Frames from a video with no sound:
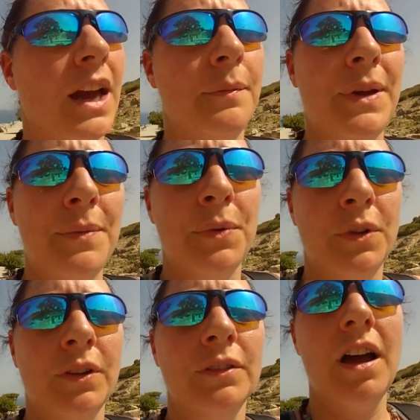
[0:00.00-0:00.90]
and
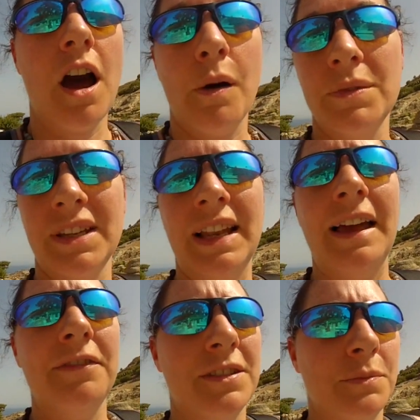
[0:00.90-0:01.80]
people upped and
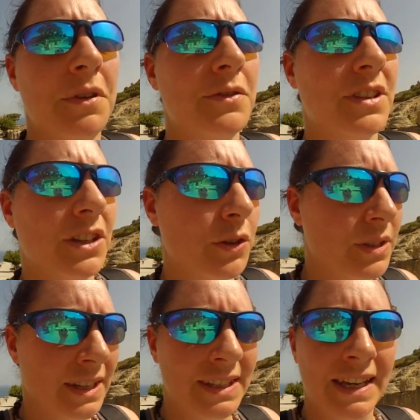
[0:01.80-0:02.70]
left and moved to the new
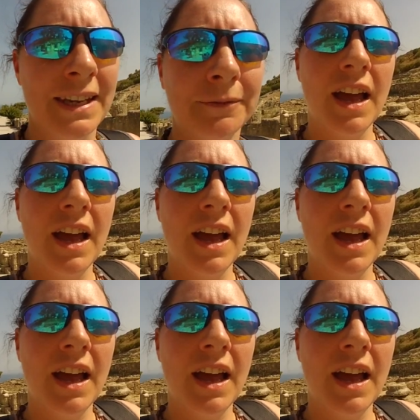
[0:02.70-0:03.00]
city.